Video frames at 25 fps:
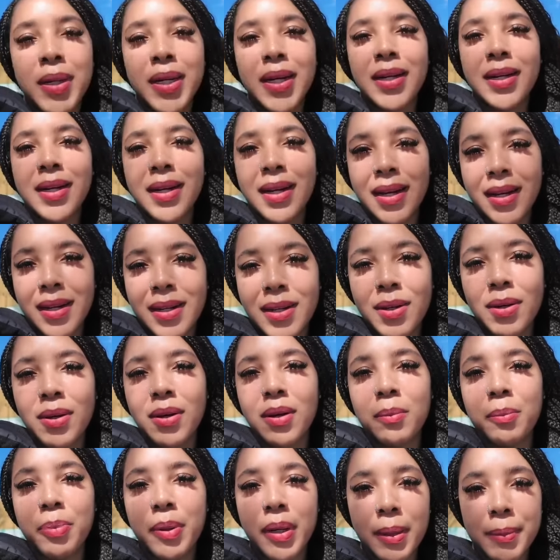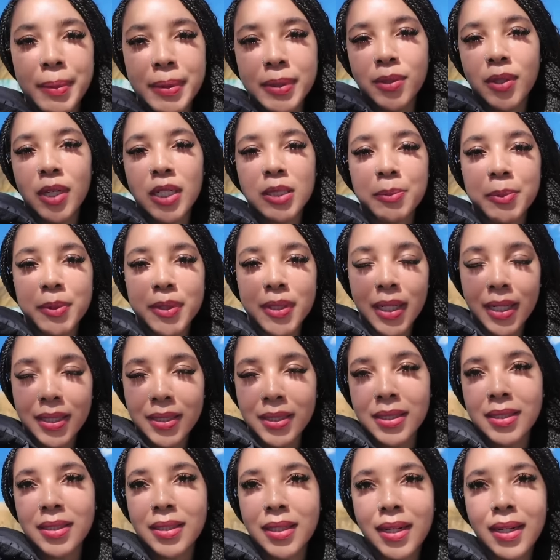But yeah, getting on public
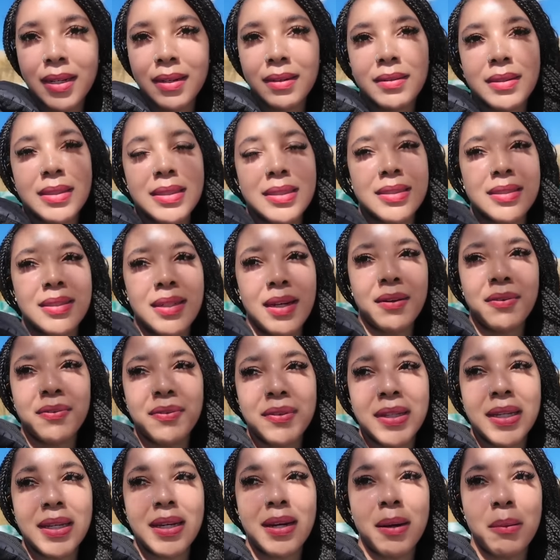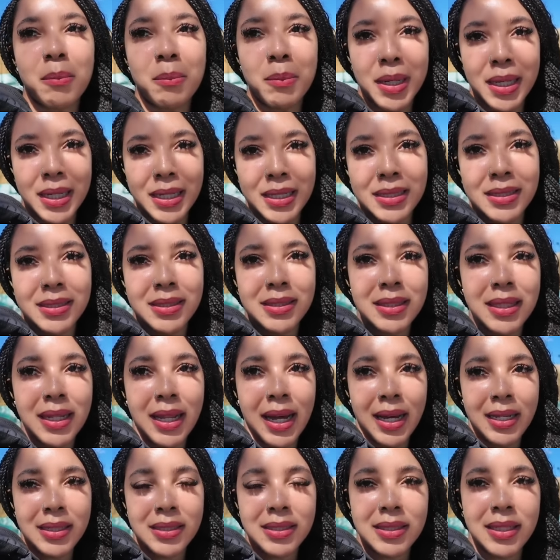transportation here is definitely a must.
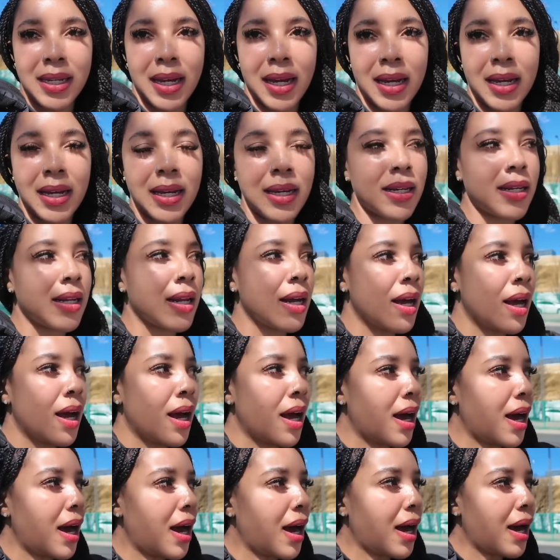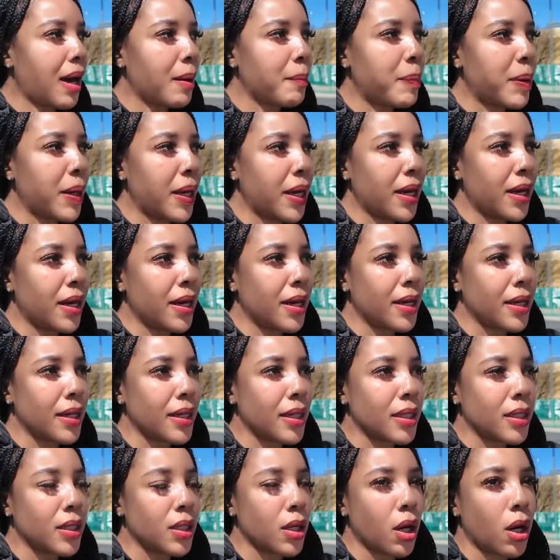Last night, I
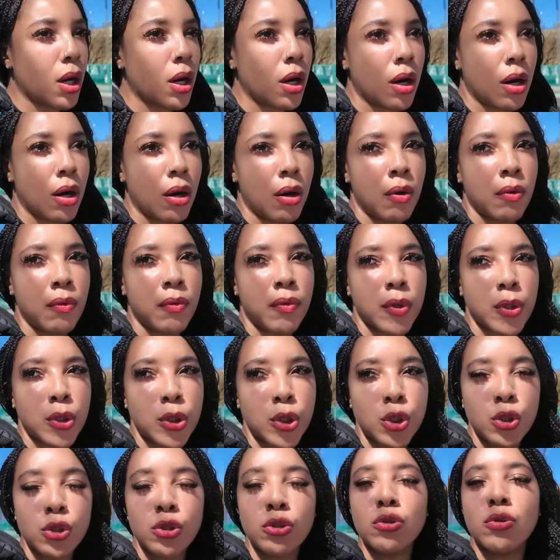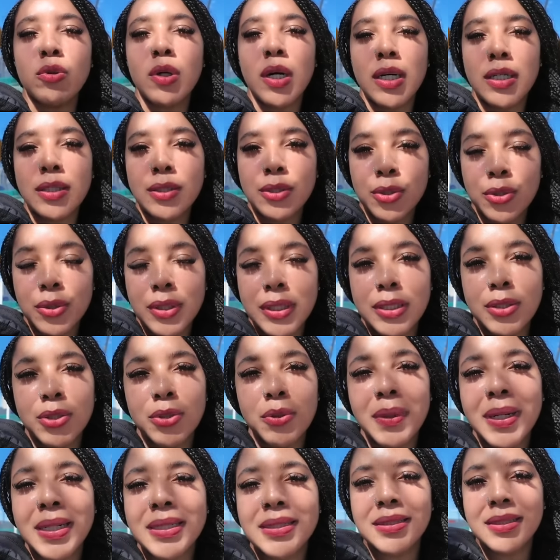paid over 200
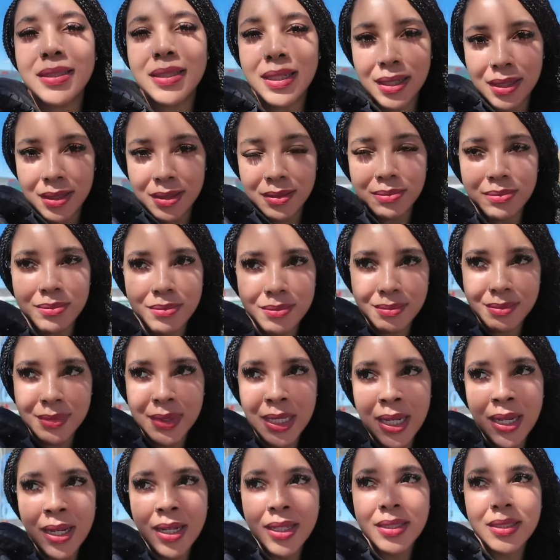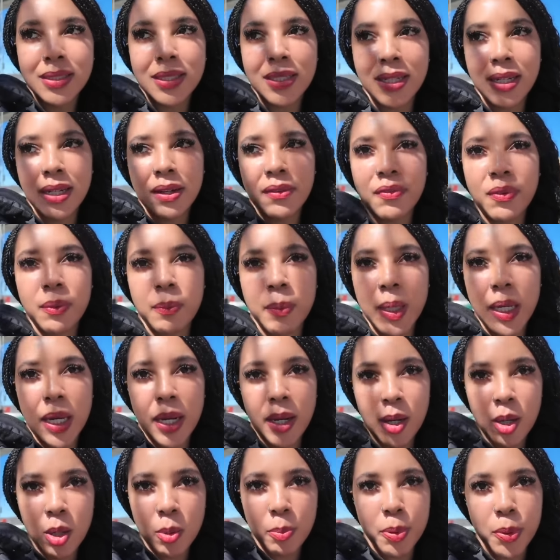USD to get from
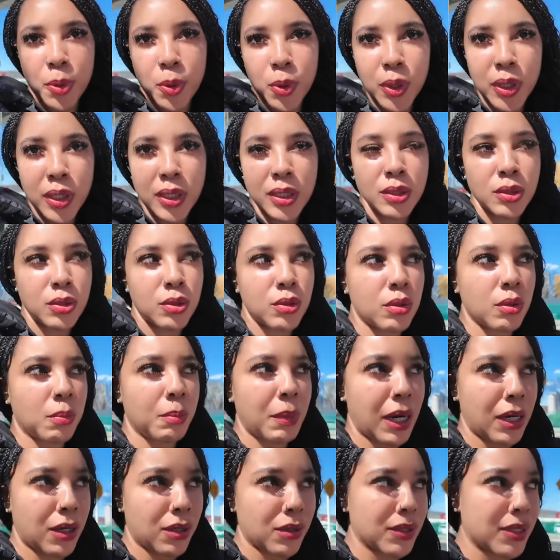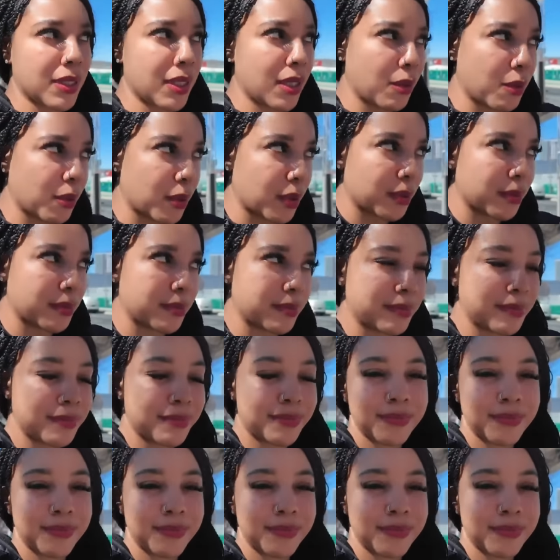the airport to my hotel room.